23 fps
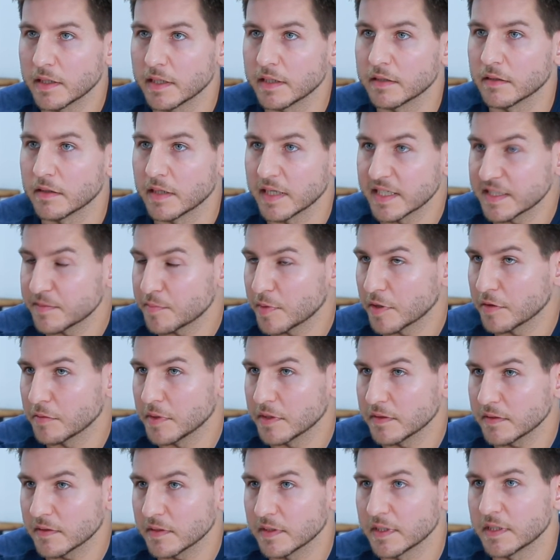and
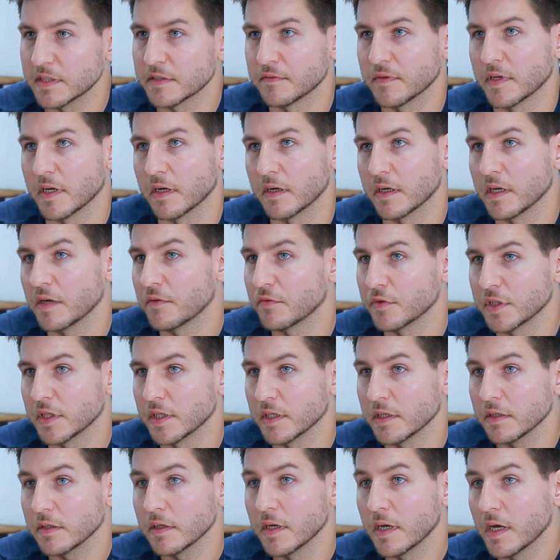experiments in their
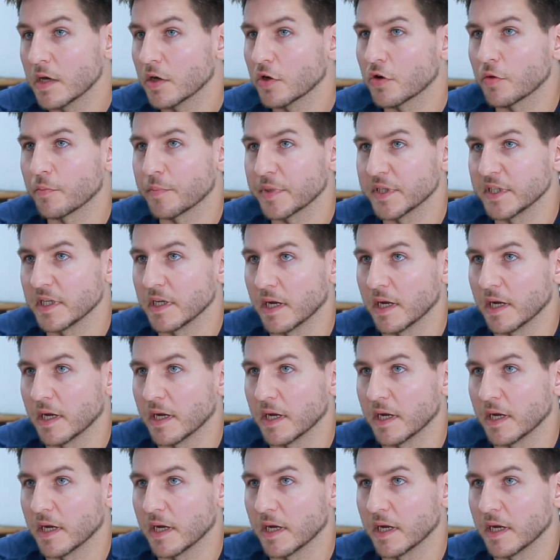everyday company